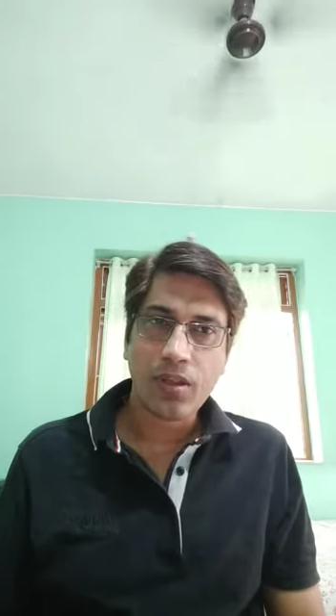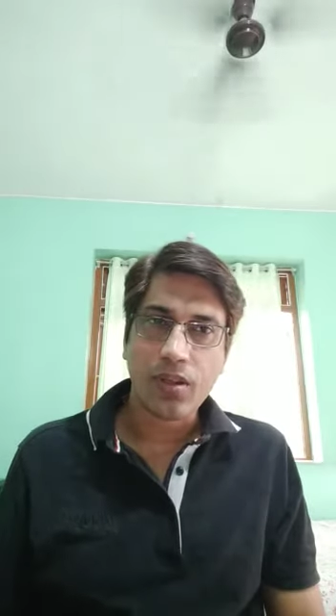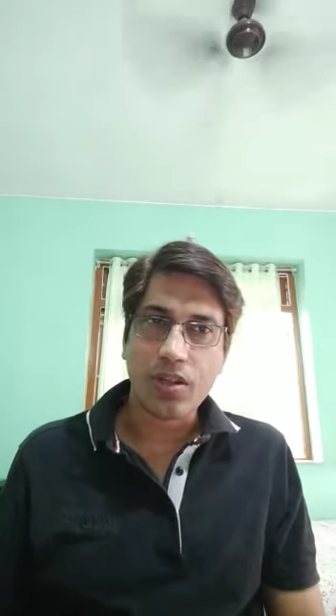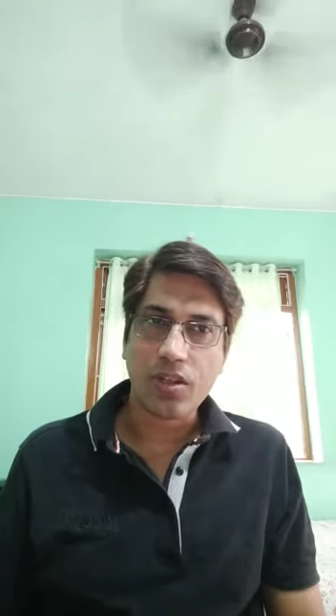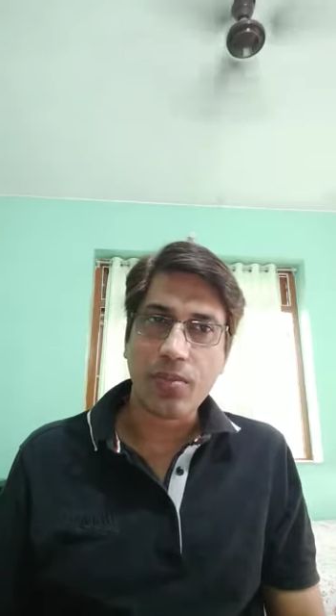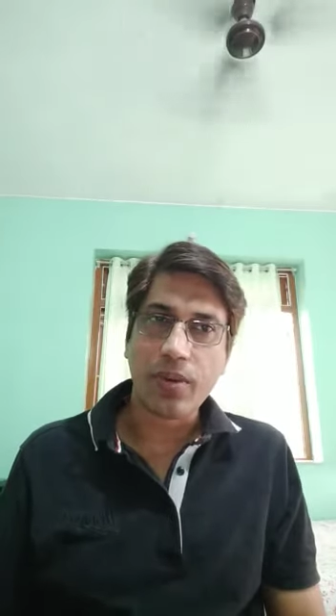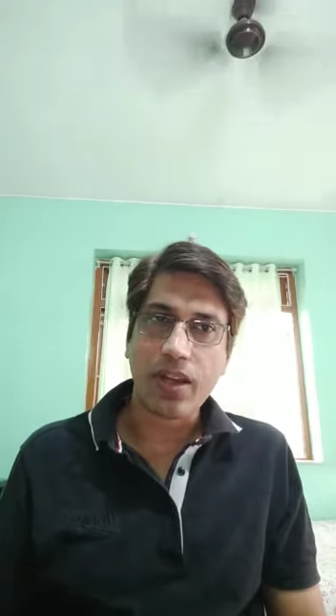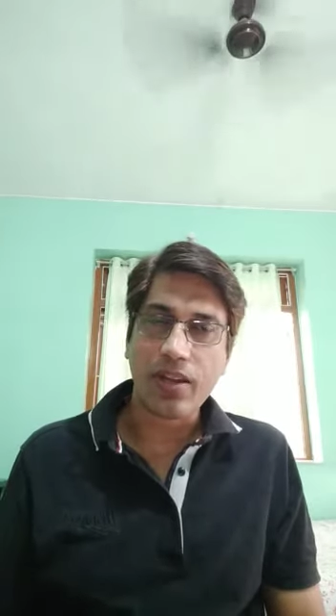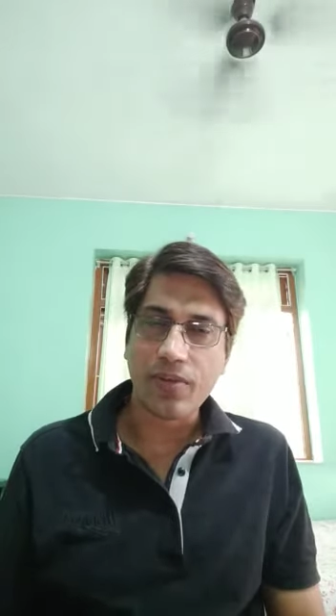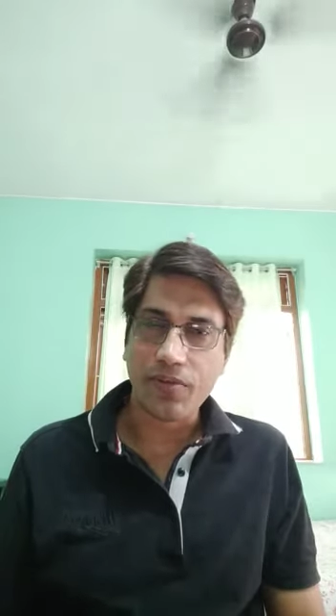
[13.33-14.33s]
written
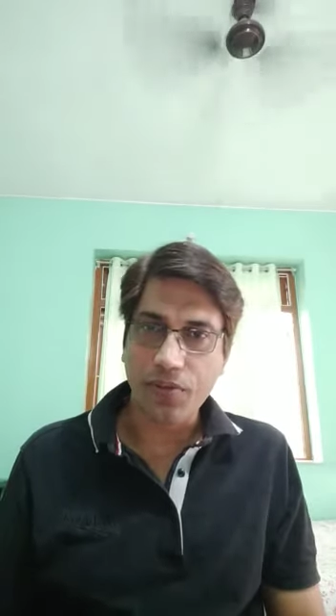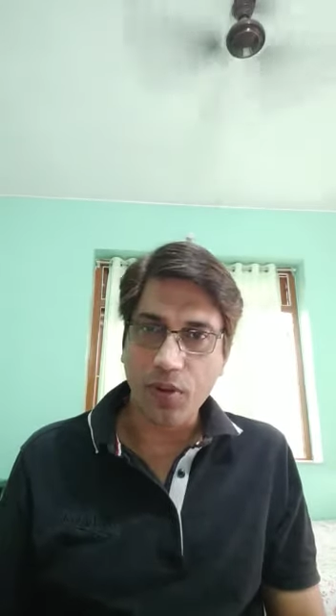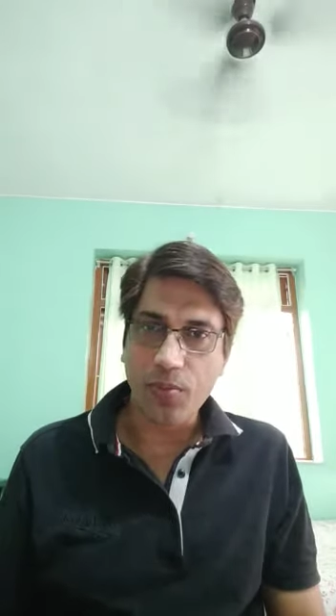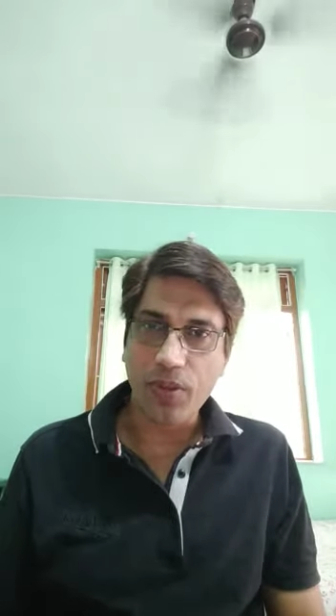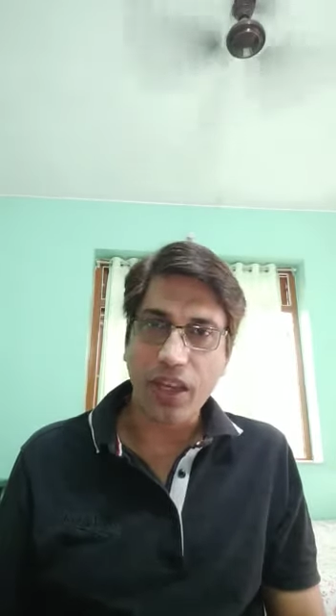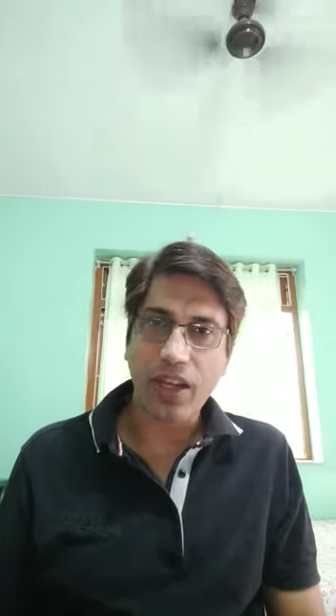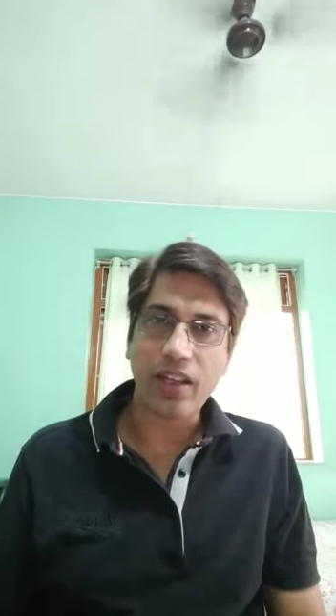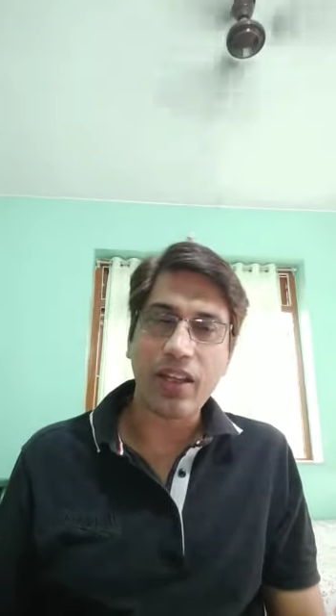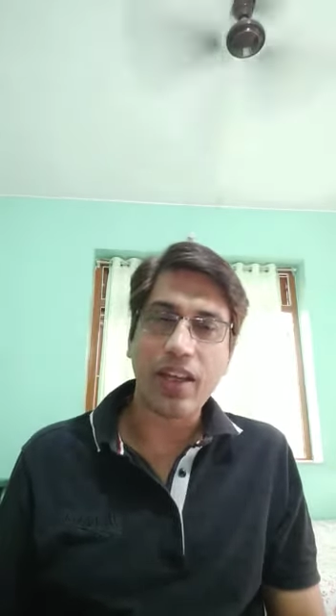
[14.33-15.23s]
by Fob Carey,